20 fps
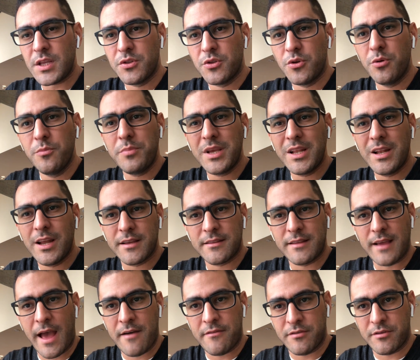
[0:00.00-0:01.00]
Don't be like
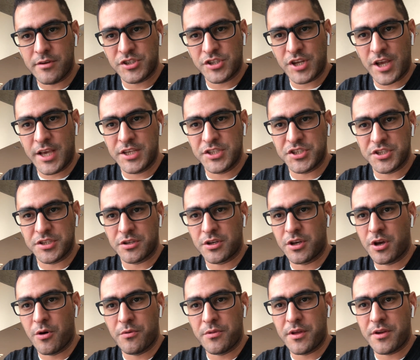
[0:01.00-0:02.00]
the average agent.
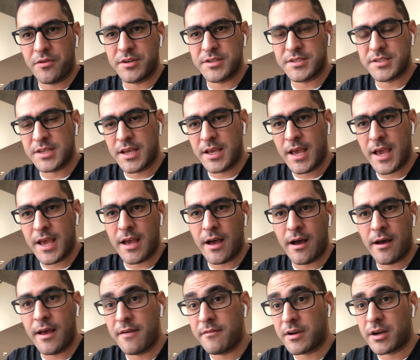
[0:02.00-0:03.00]
Go there and say, hey,
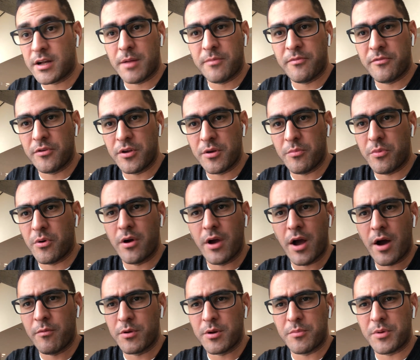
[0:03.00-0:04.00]
I have a club for your boy.
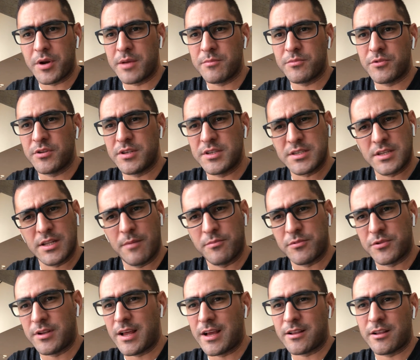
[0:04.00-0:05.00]
I want to bring him to this club,
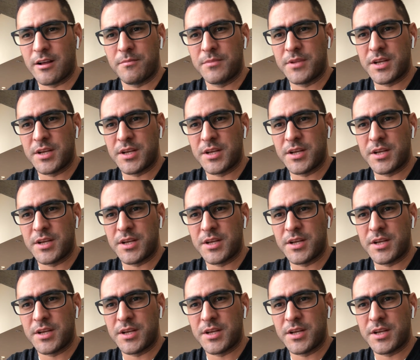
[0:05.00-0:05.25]
to that club.